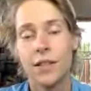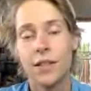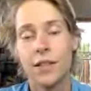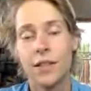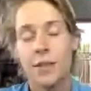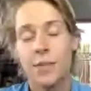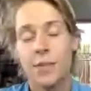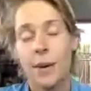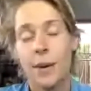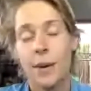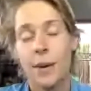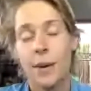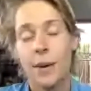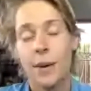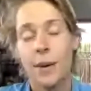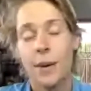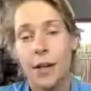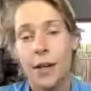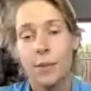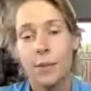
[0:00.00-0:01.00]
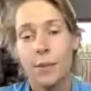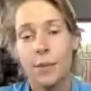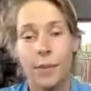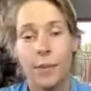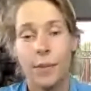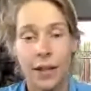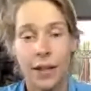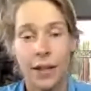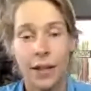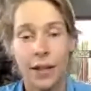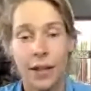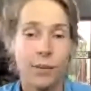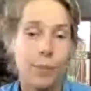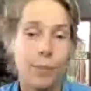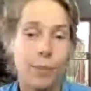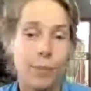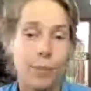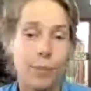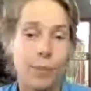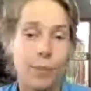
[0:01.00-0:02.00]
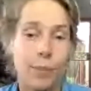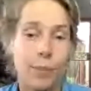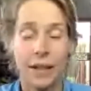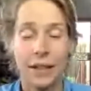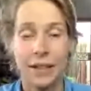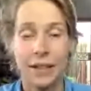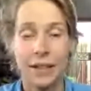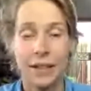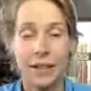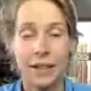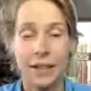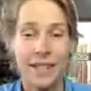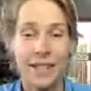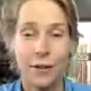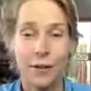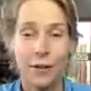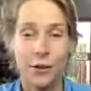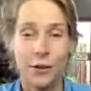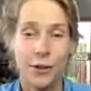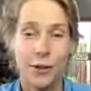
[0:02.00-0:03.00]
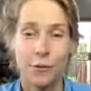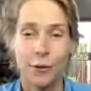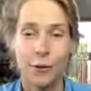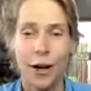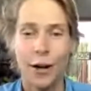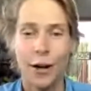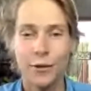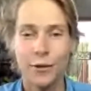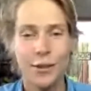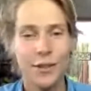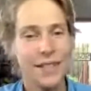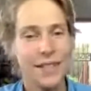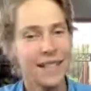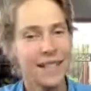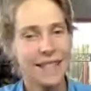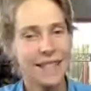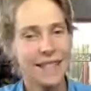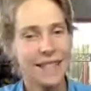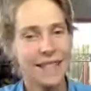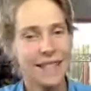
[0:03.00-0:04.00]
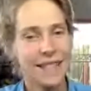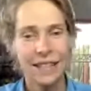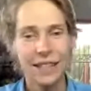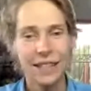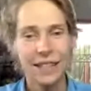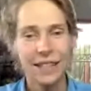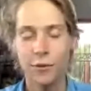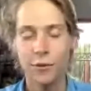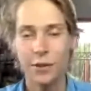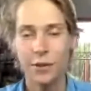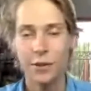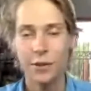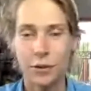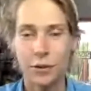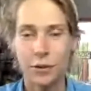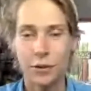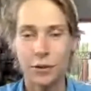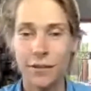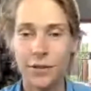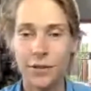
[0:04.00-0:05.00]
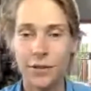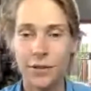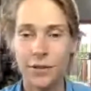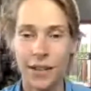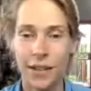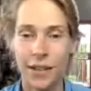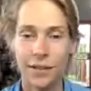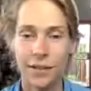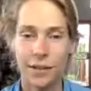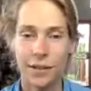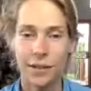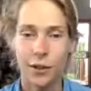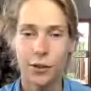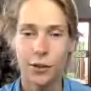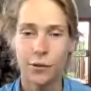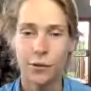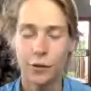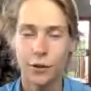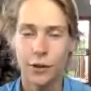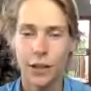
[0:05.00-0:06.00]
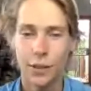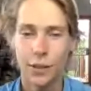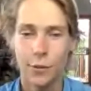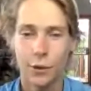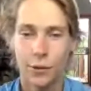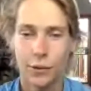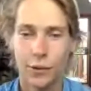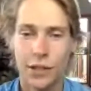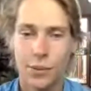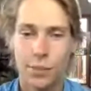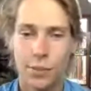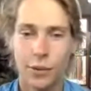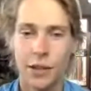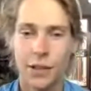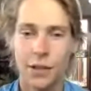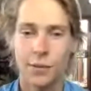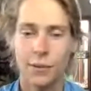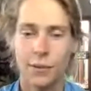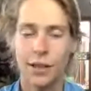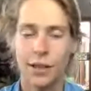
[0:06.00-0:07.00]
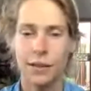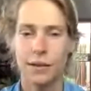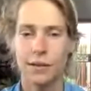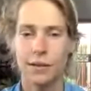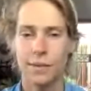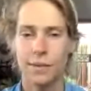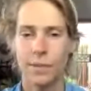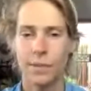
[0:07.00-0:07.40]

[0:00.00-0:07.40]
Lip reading: Since my microbiome and the bacteria in my gut is now used to raw foods, don't really crave cooked food anymore, which is pretty sweet.